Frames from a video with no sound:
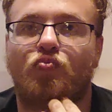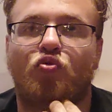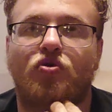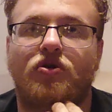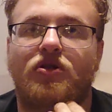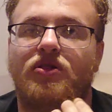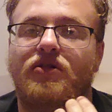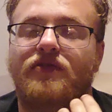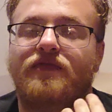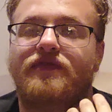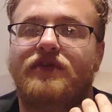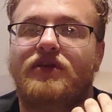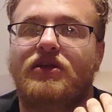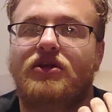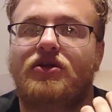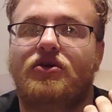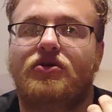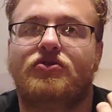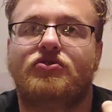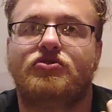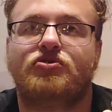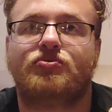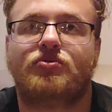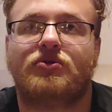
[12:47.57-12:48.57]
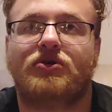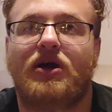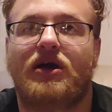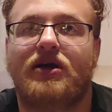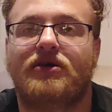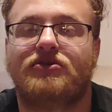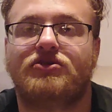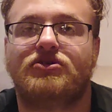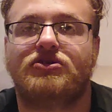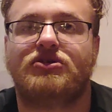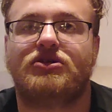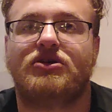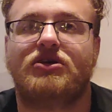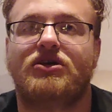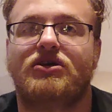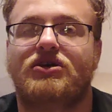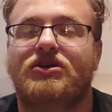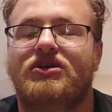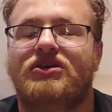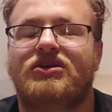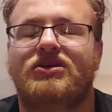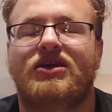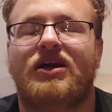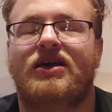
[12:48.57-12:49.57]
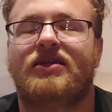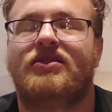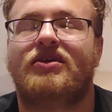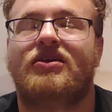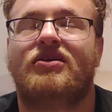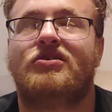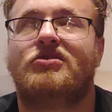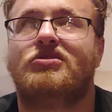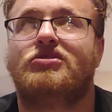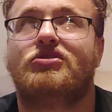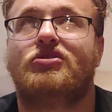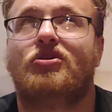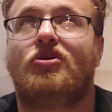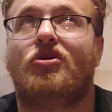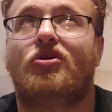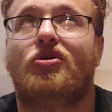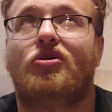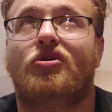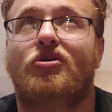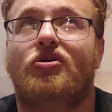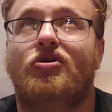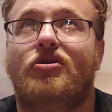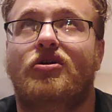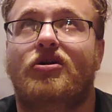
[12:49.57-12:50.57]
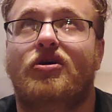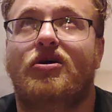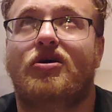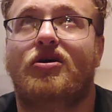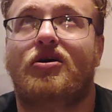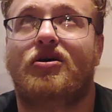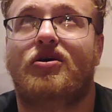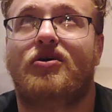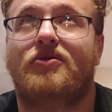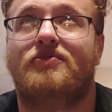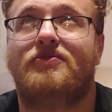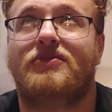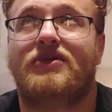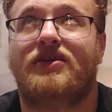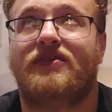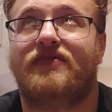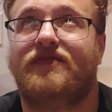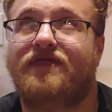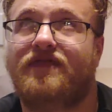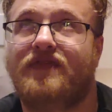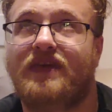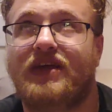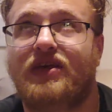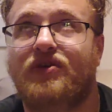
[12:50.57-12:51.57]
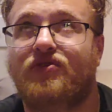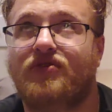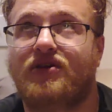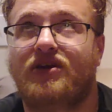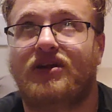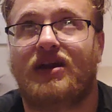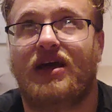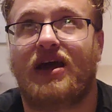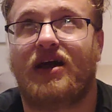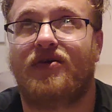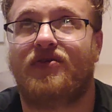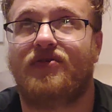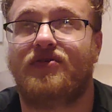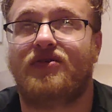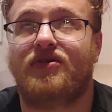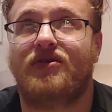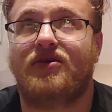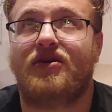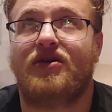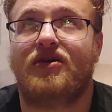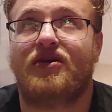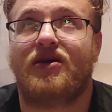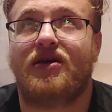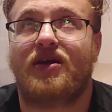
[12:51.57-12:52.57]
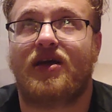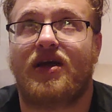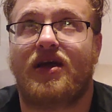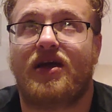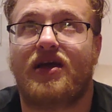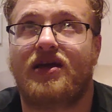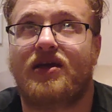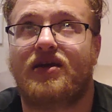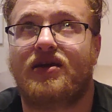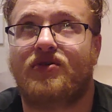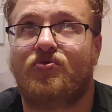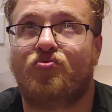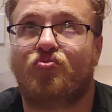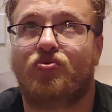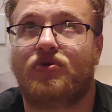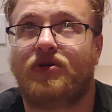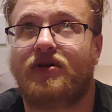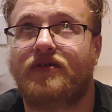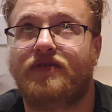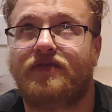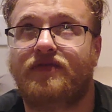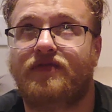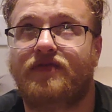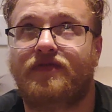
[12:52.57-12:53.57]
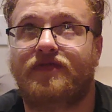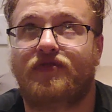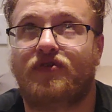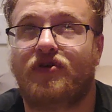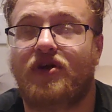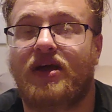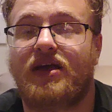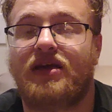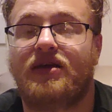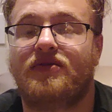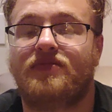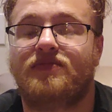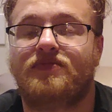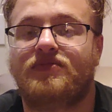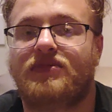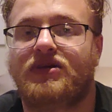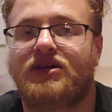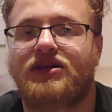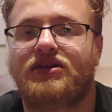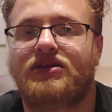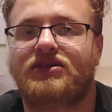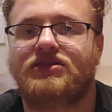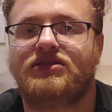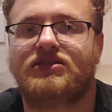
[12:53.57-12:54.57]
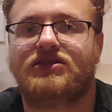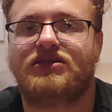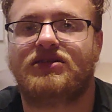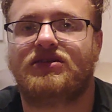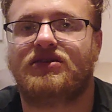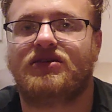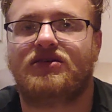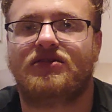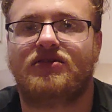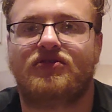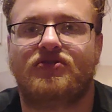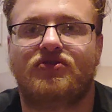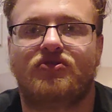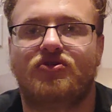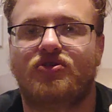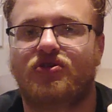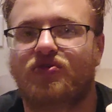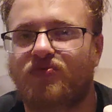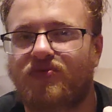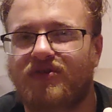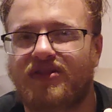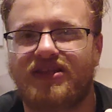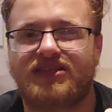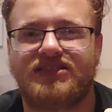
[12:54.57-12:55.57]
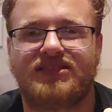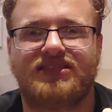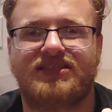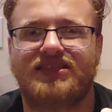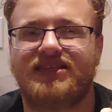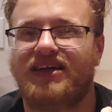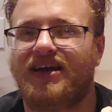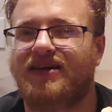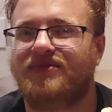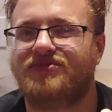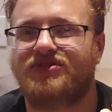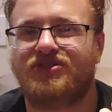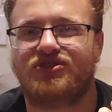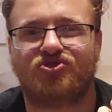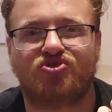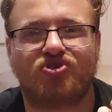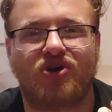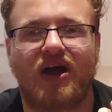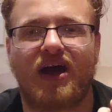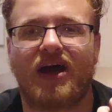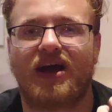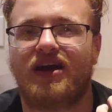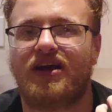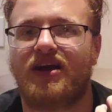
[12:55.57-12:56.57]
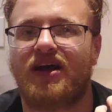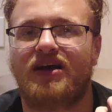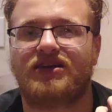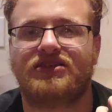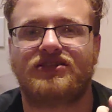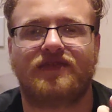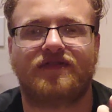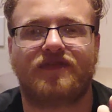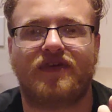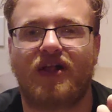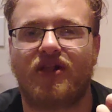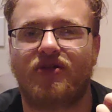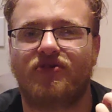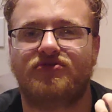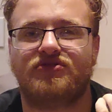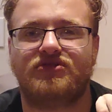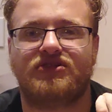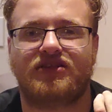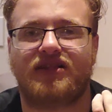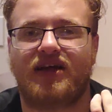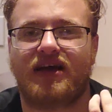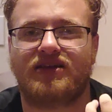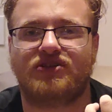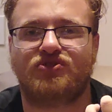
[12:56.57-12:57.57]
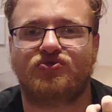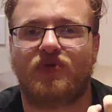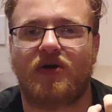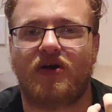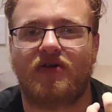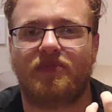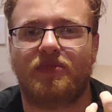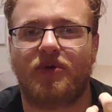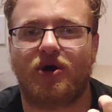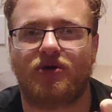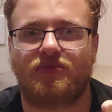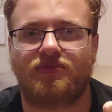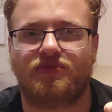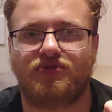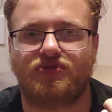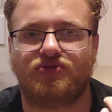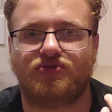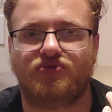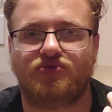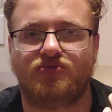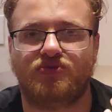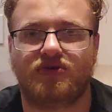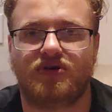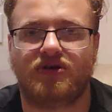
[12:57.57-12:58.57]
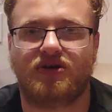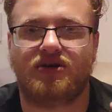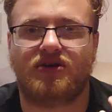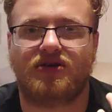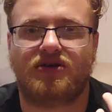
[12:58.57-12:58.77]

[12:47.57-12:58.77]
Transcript: one of the videos where I think it's called me figuring out a riff for 8 minutes, you could really see I'm just trying not to follow into that 12-bar blue,